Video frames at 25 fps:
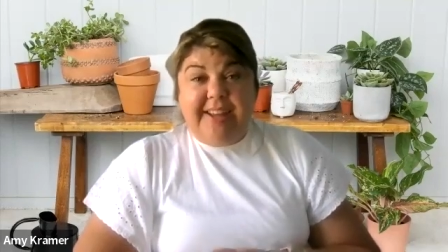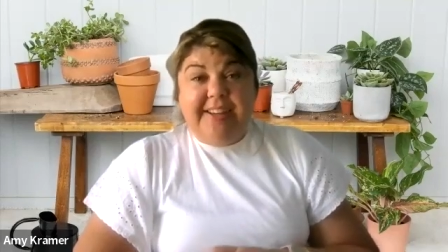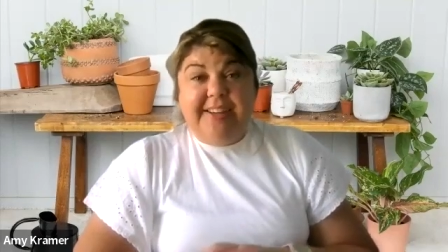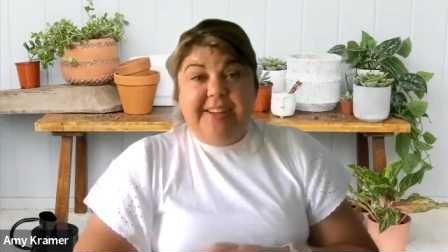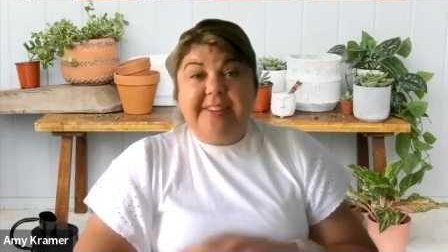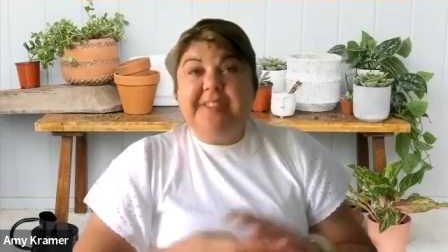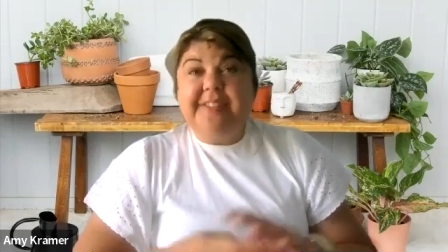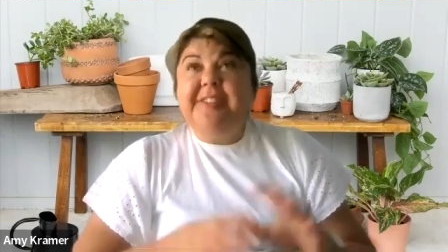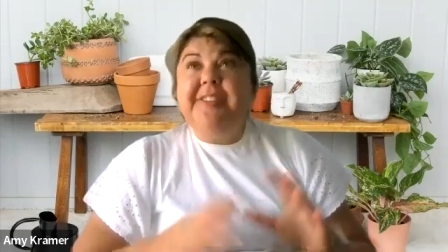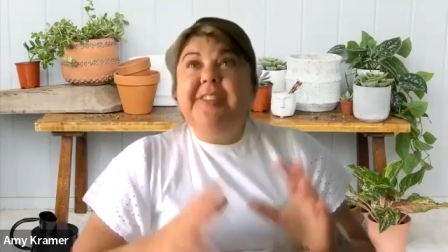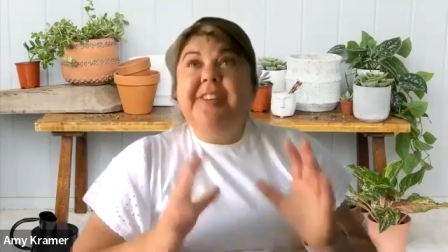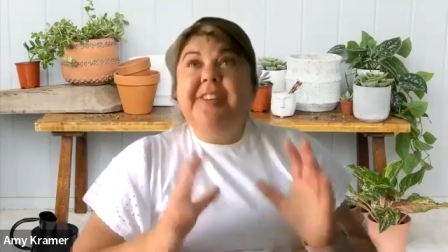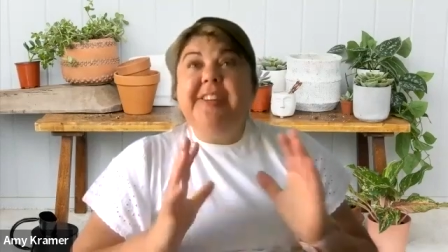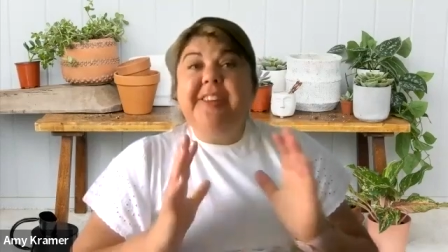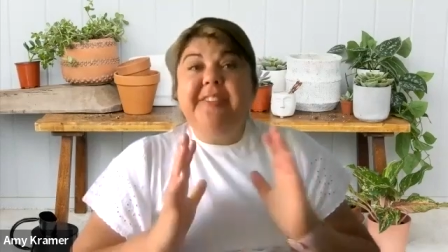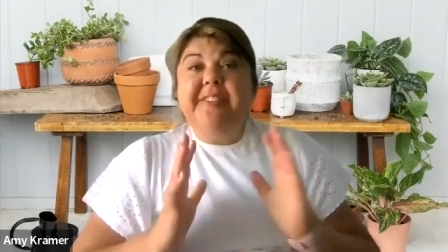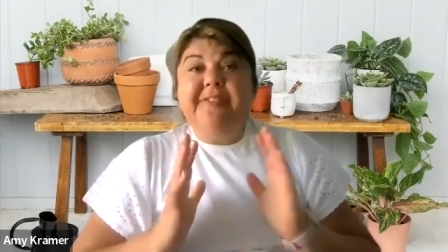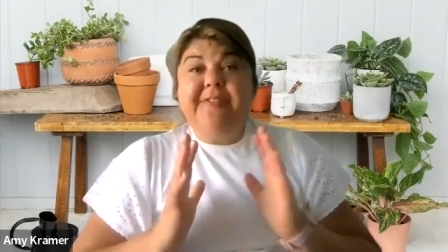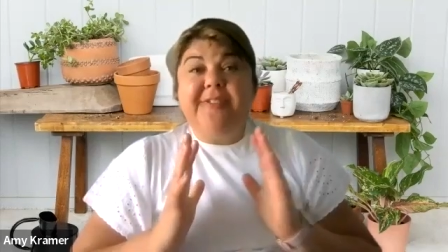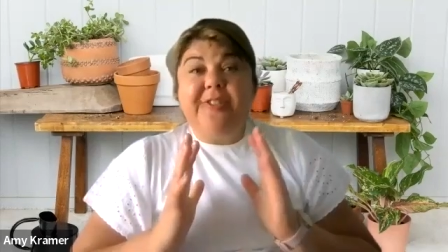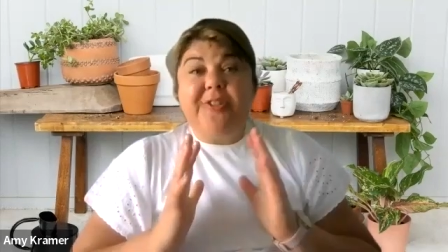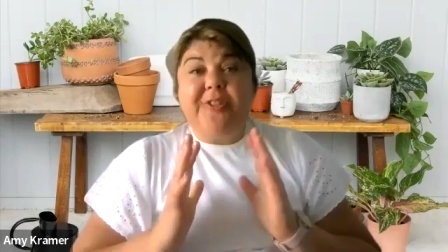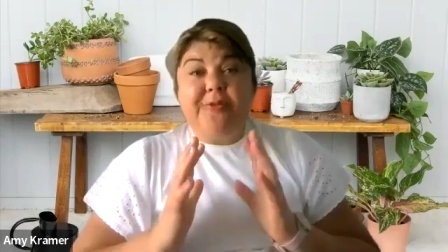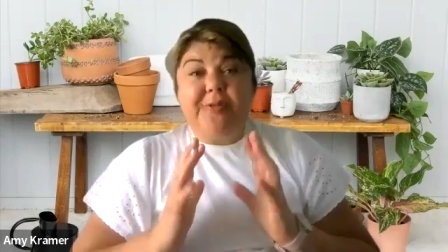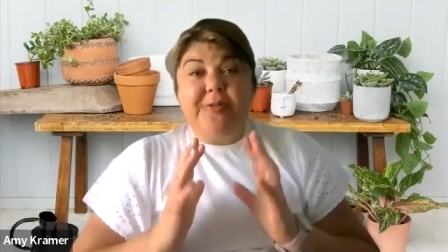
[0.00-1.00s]
You're looking
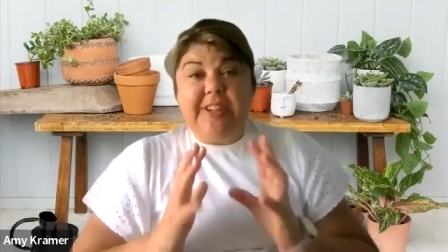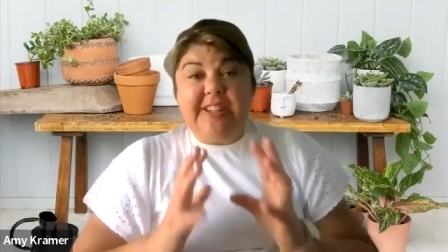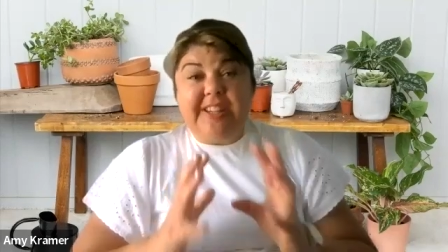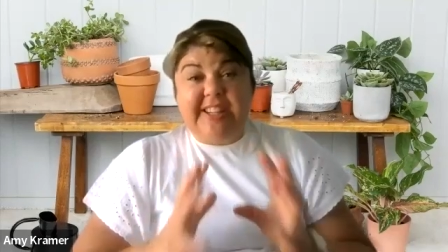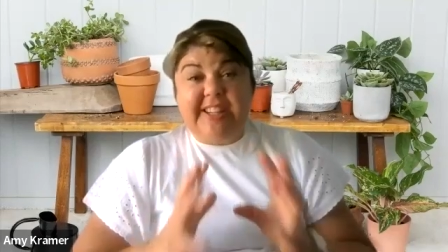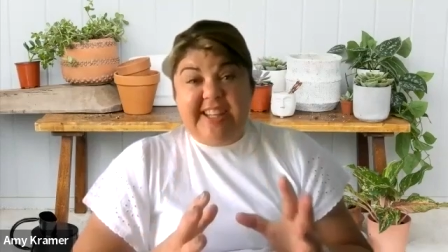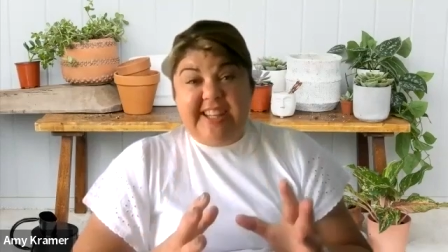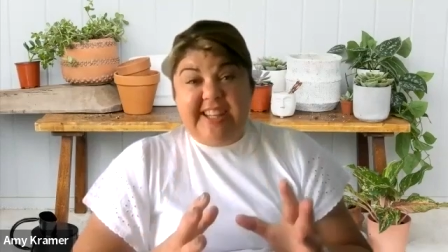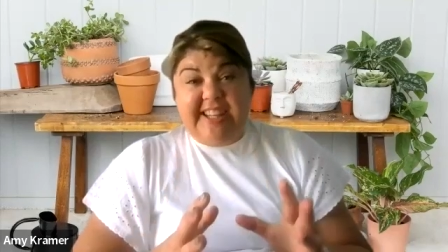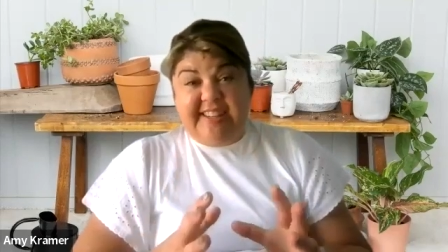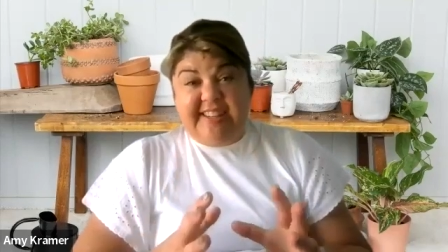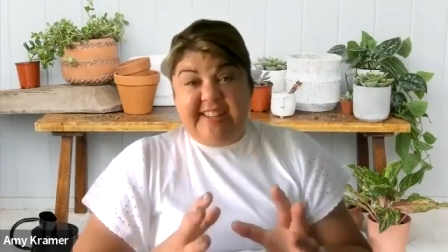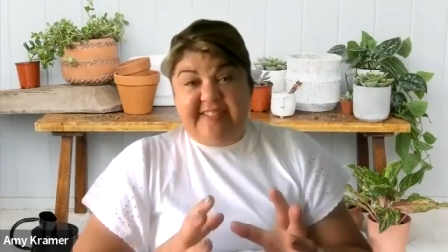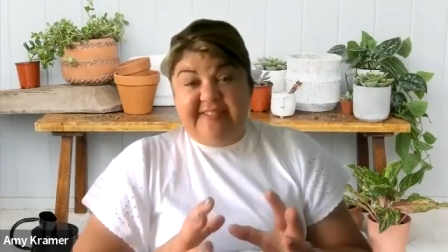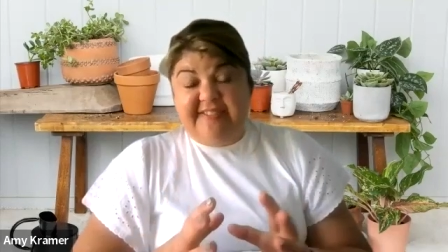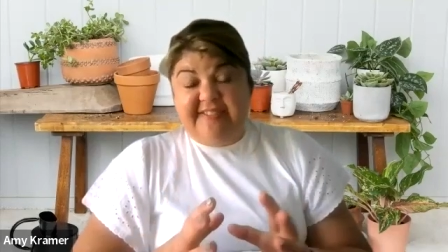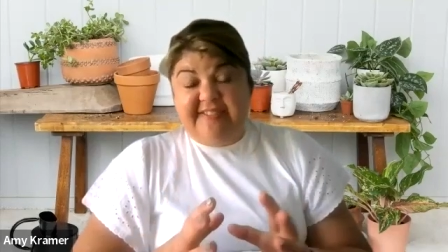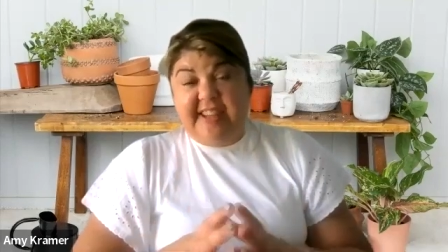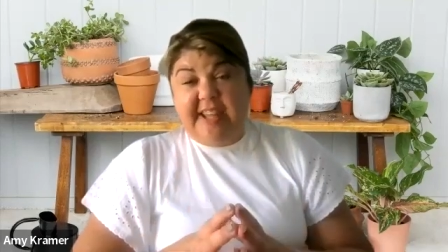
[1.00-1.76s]
for relief.